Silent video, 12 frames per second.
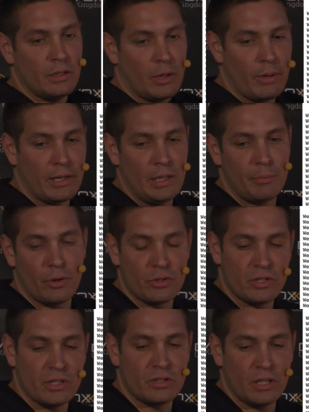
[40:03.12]
directly
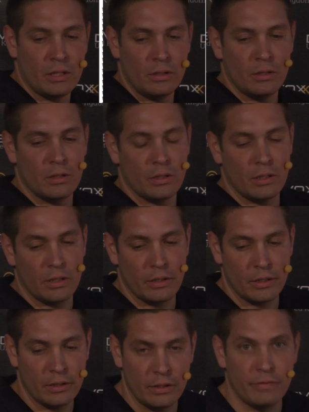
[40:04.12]
processing
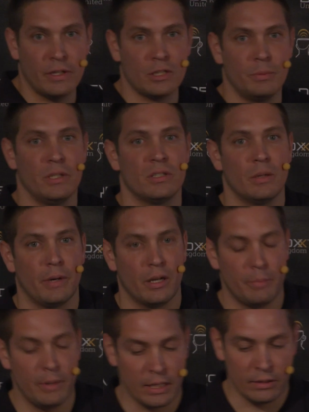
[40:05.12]
the events being sent by
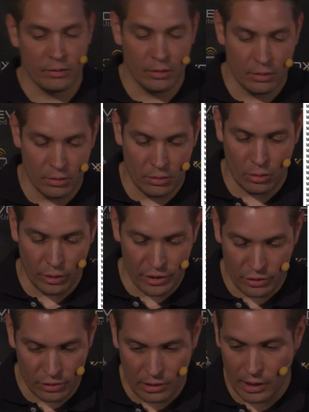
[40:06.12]
the backend, all
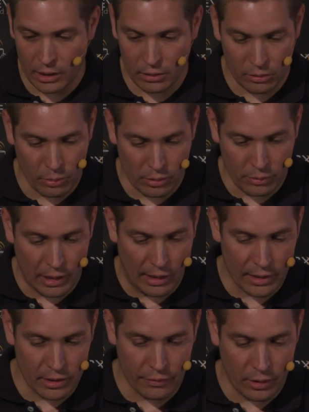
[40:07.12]
in just like 20
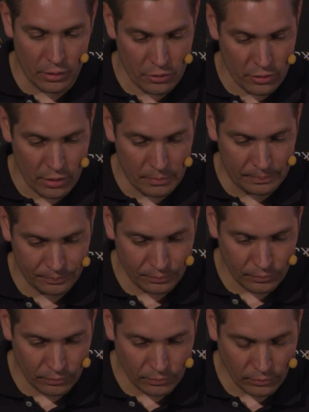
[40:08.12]
lines of code or so.
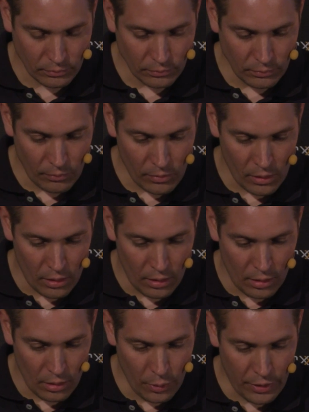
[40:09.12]

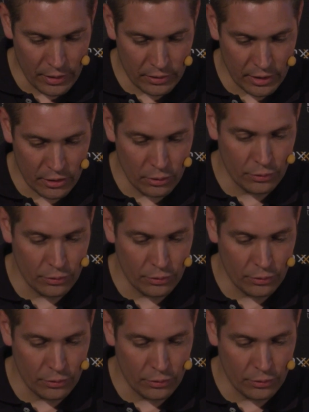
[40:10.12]
Who thinks that's